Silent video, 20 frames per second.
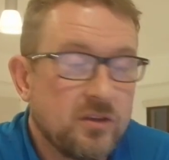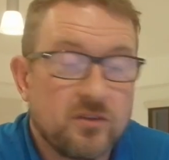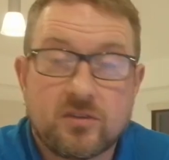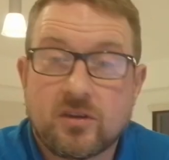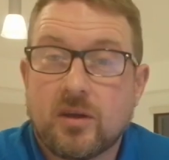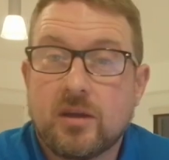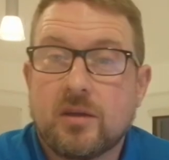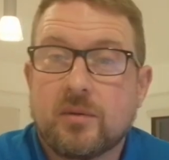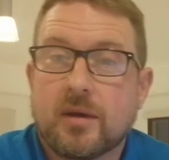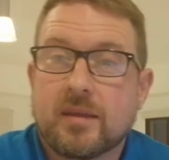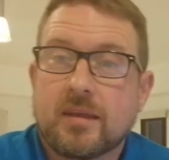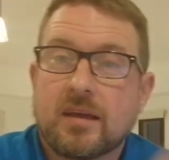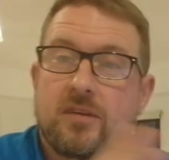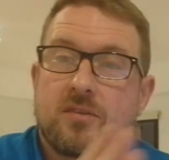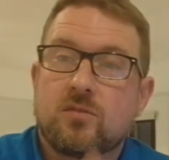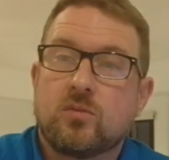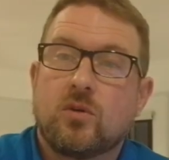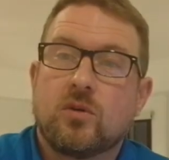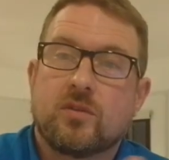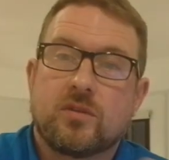So anyway,
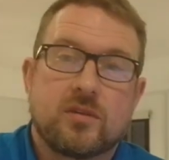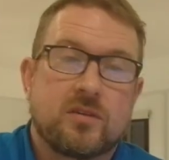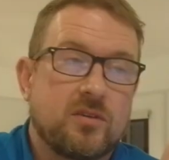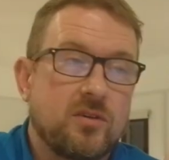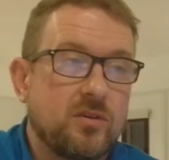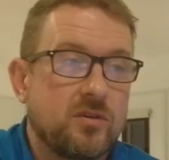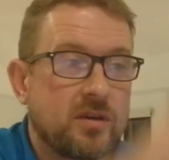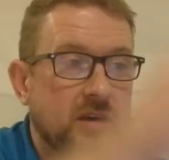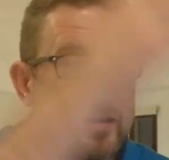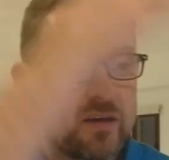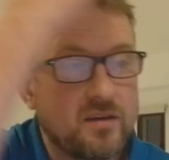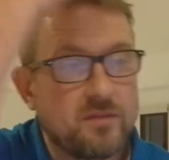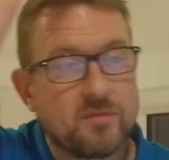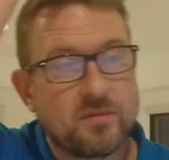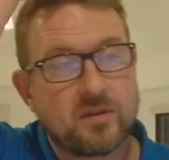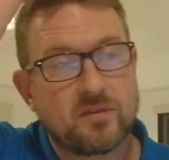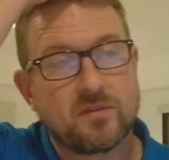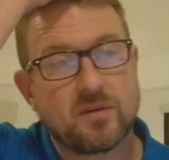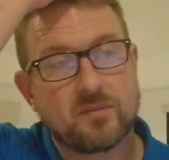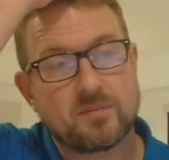that's what the UK
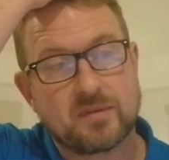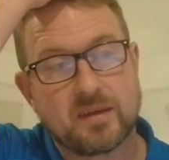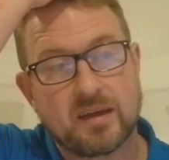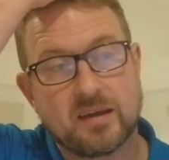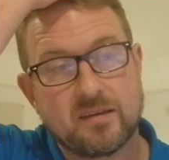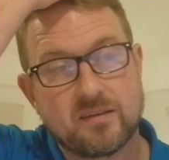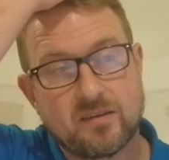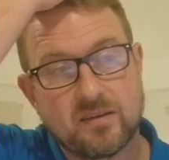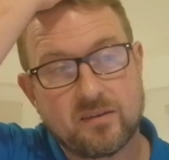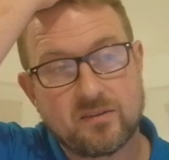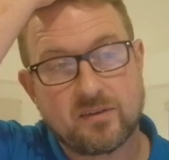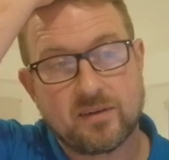government have updated.